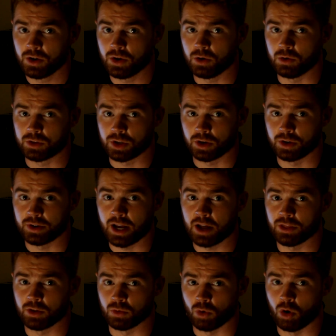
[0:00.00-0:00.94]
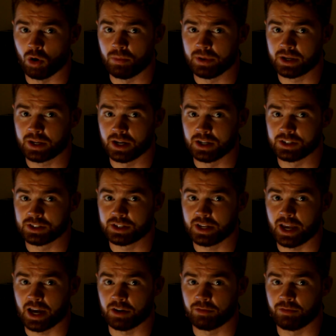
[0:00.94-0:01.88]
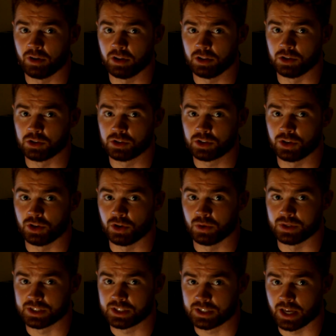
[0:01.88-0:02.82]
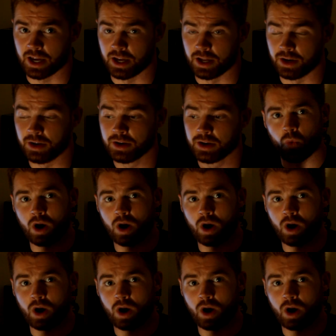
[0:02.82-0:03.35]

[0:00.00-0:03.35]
who turned down the role because he had Footloose to do instead.